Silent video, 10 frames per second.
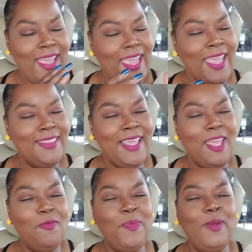And they
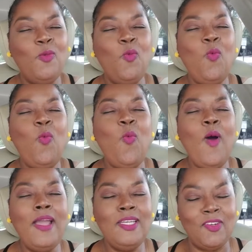have been
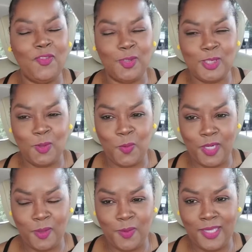wonderful to
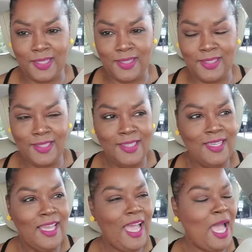work with.
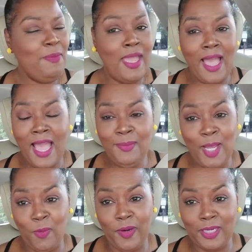I mean, I'm
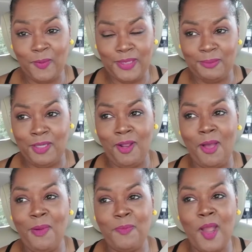not working with them at
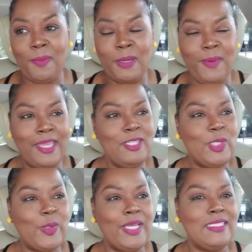all. My property
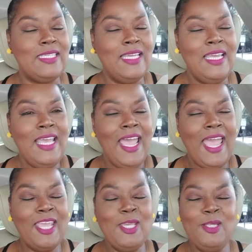manager is.
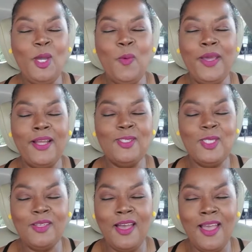And you know what else,
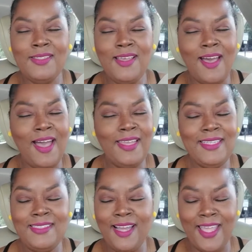you guys? I
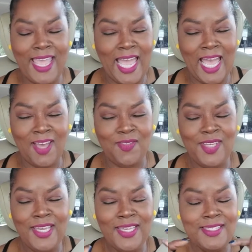did not have
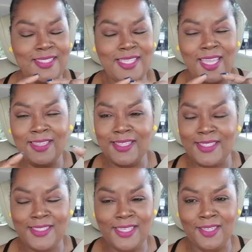stainless
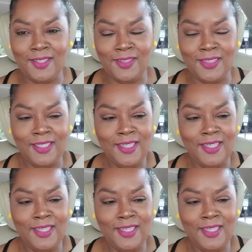steel.